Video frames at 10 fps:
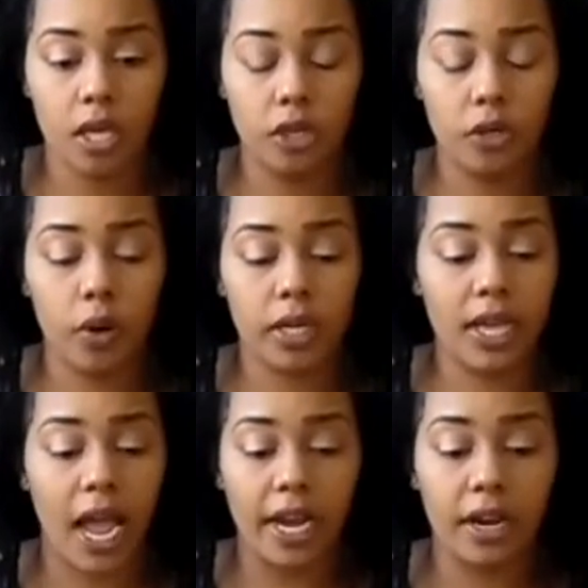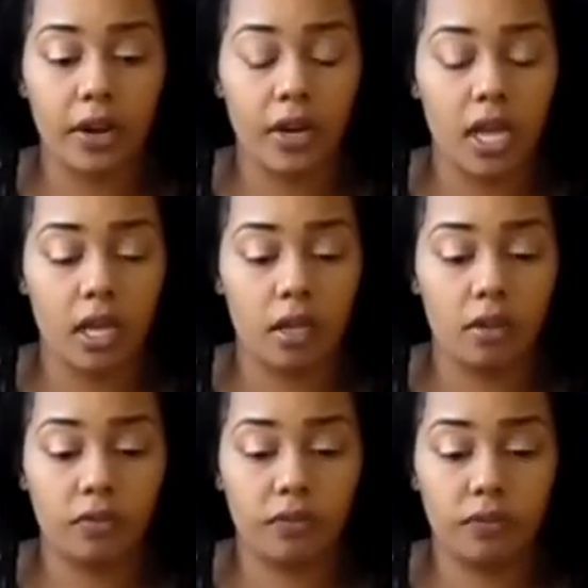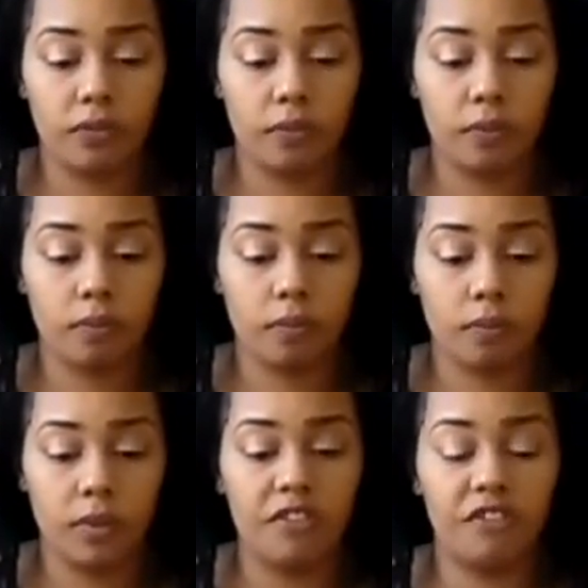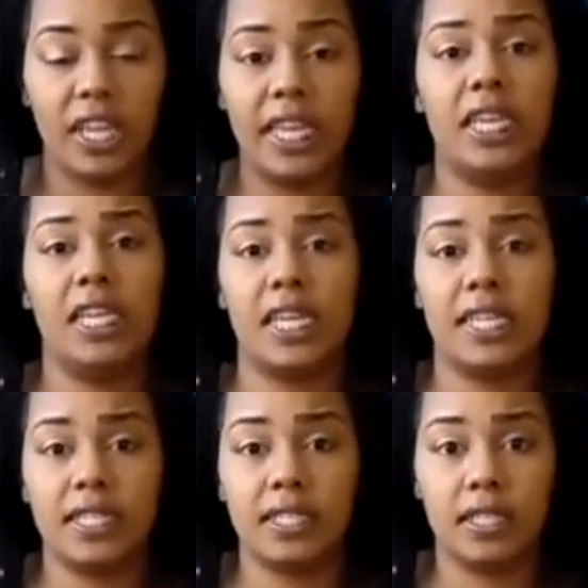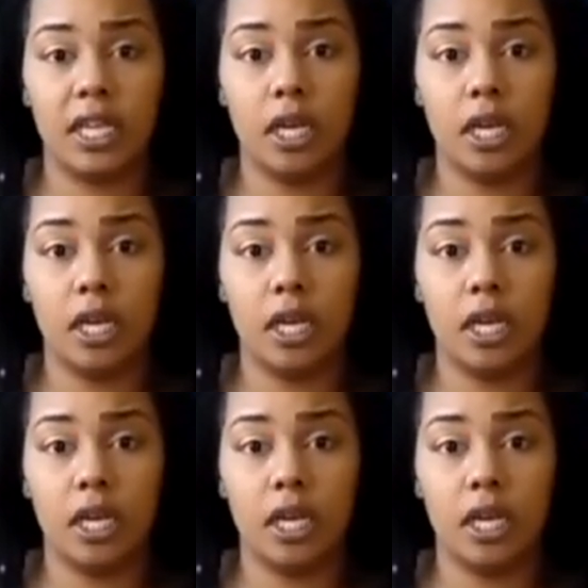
You are tired of the flakiness